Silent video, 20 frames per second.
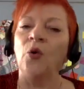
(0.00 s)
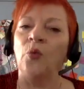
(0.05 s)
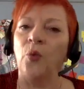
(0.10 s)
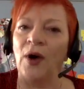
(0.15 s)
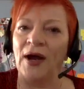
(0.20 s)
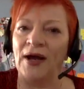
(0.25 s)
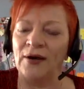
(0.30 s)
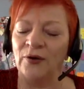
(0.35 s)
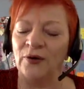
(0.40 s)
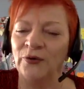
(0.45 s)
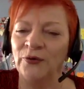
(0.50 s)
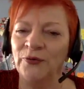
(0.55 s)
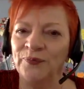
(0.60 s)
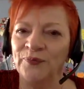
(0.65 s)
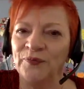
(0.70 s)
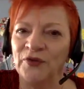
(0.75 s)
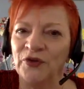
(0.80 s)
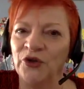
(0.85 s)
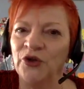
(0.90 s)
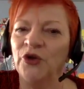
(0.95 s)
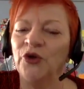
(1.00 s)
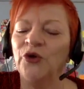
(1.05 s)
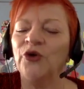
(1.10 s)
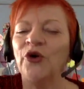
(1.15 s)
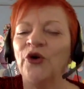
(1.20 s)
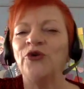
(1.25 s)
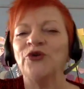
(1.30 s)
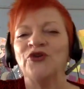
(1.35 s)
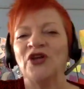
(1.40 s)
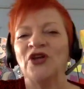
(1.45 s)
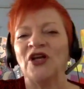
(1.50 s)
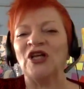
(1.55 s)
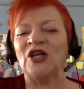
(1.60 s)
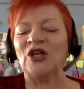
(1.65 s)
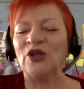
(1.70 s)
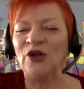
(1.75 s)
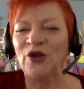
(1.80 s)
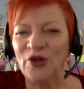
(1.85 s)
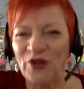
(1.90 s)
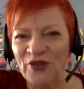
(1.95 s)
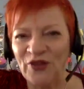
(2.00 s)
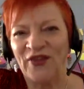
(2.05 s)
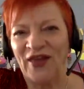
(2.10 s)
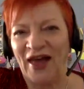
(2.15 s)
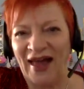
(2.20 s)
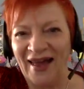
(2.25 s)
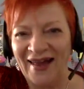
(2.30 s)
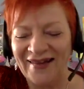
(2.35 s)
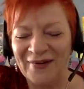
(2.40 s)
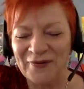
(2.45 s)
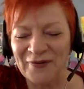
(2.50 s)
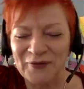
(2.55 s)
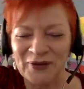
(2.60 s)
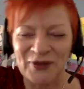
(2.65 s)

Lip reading: Well, you're going to learn that